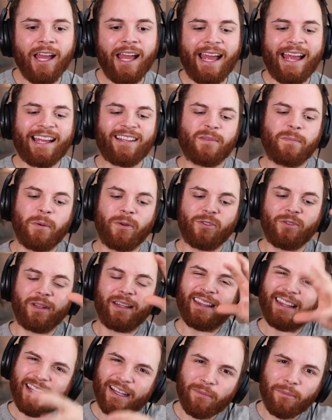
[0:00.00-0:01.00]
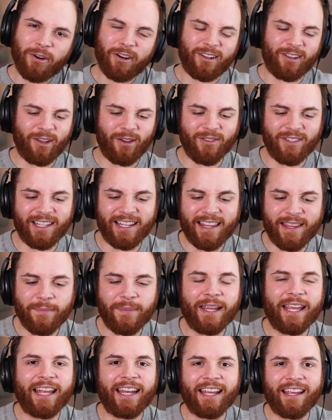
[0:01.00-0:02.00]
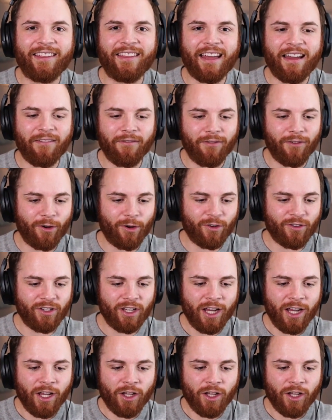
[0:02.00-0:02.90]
as opposed to a little more closed in the beginning of that verse.